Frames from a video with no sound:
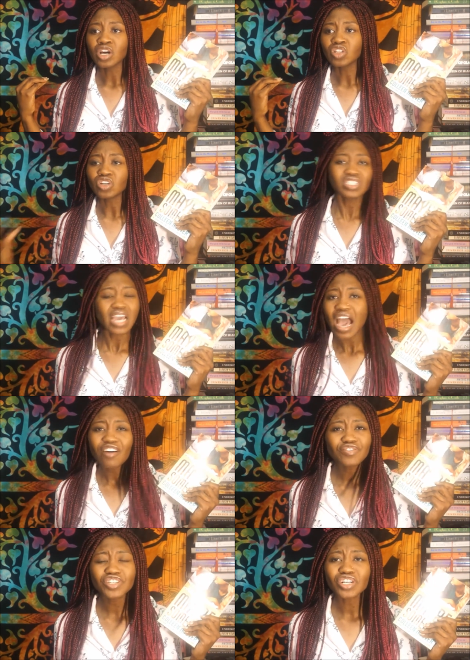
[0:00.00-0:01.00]
looked
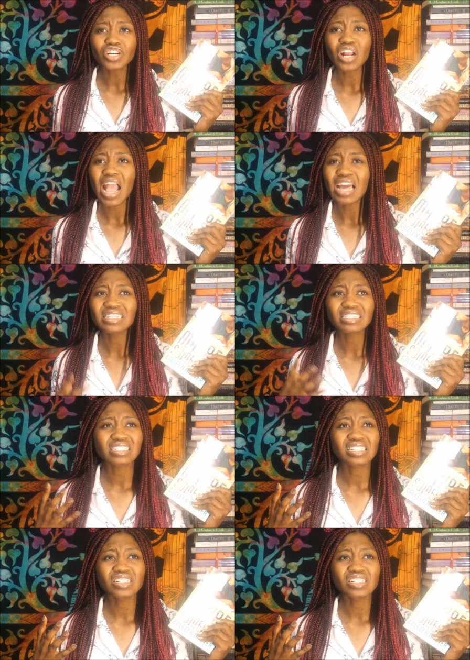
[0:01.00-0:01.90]
after and